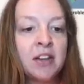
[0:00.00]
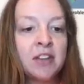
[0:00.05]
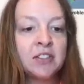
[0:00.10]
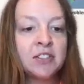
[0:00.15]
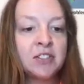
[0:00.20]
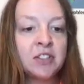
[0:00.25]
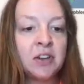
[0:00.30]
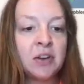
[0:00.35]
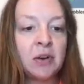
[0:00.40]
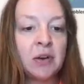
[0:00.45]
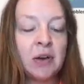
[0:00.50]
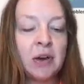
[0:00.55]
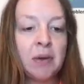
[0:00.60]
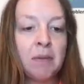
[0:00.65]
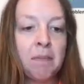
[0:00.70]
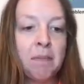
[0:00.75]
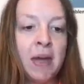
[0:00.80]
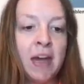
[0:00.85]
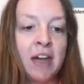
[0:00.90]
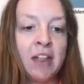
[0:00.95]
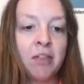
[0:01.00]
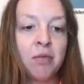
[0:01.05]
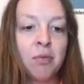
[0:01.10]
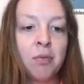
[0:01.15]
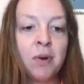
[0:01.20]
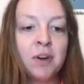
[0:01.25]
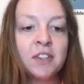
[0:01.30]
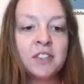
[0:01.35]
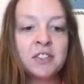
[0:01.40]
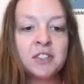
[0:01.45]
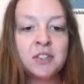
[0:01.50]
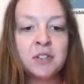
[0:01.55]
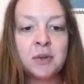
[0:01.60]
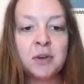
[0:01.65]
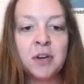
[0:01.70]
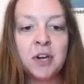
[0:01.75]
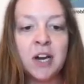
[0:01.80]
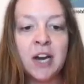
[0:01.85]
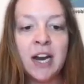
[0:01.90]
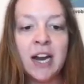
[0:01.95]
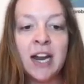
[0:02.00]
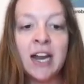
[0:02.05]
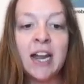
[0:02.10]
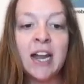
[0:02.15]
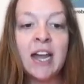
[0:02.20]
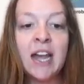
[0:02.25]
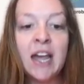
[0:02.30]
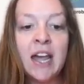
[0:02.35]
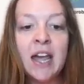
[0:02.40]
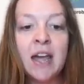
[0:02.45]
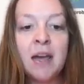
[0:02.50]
So a math word story,